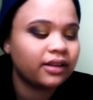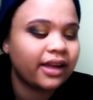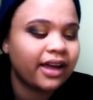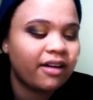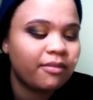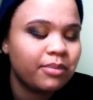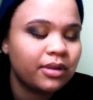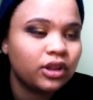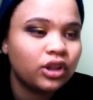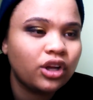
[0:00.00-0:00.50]
Like
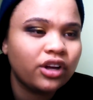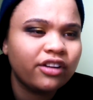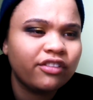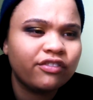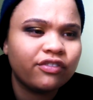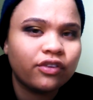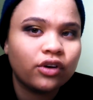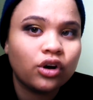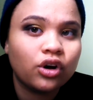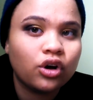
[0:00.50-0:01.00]
I've been
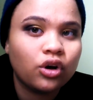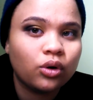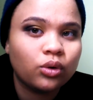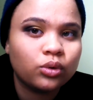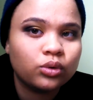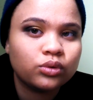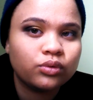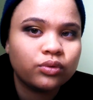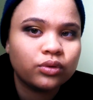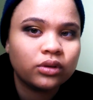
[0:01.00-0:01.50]
looking for
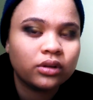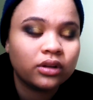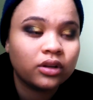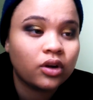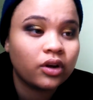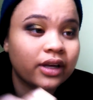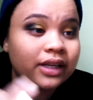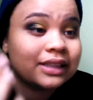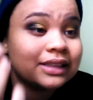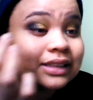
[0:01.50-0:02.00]
gold for the
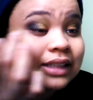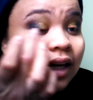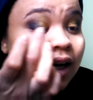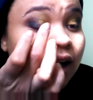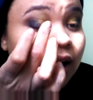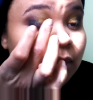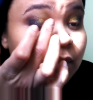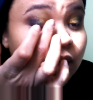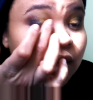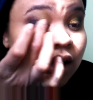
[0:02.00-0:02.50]
longest
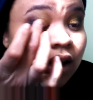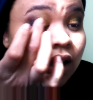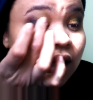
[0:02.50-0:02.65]
time.